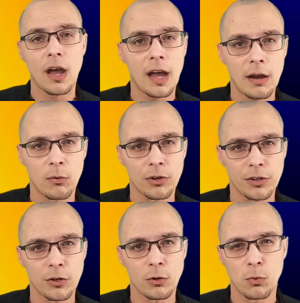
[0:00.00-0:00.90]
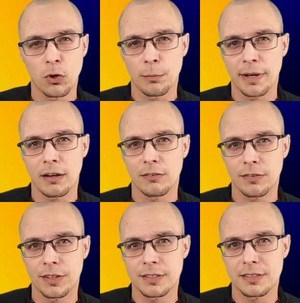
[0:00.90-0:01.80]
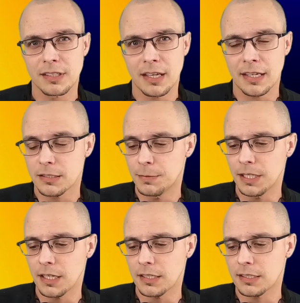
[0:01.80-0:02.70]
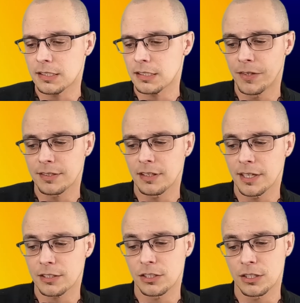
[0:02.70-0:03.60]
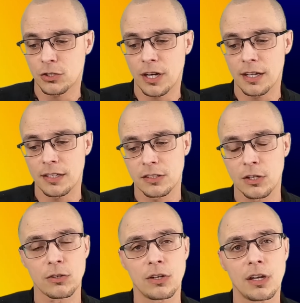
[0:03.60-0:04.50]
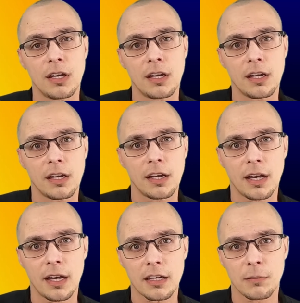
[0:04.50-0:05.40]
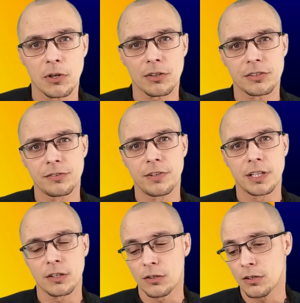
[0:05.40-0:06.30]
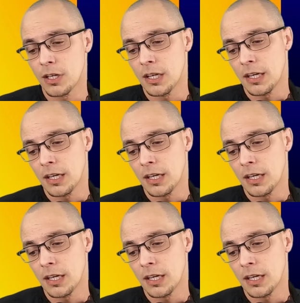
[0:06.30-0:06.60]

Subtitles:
I want to know more about this SBS selection and training. So I come across this video.